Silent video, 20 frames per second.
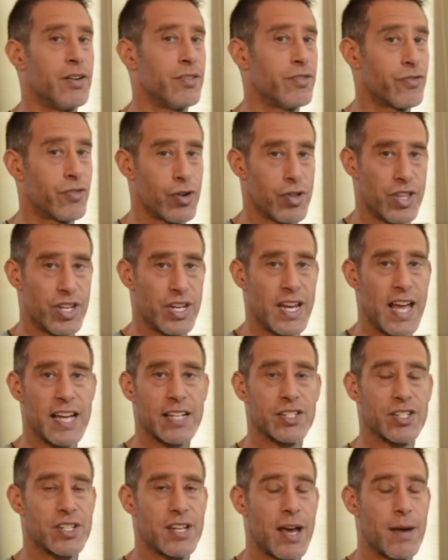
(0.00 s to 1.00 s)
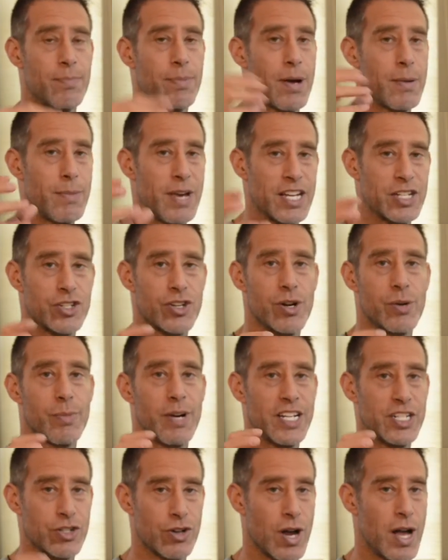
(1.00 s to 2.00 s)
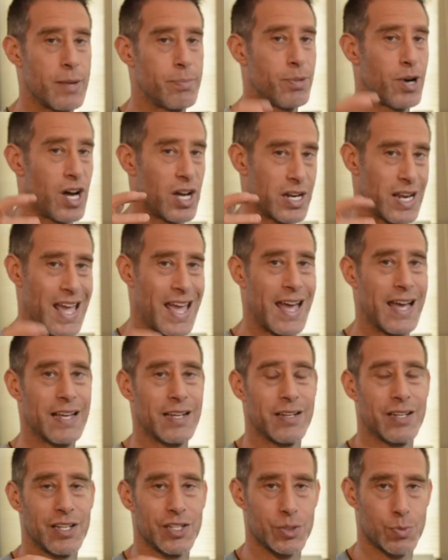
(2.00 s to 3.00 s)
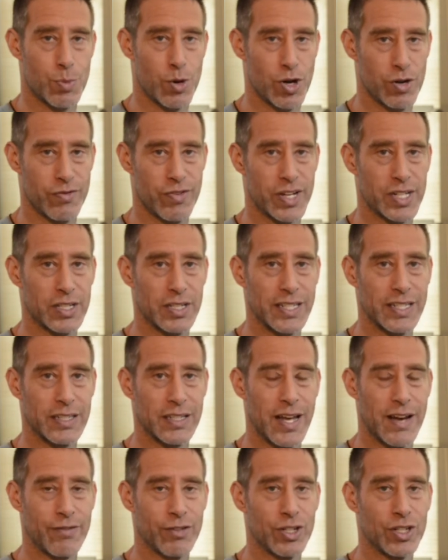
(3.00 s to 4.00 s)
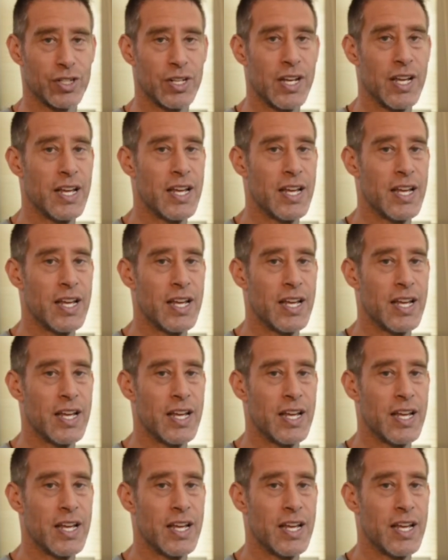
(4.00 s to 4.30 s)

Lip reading: For the next step, I make sure my tripod head is perfectly level.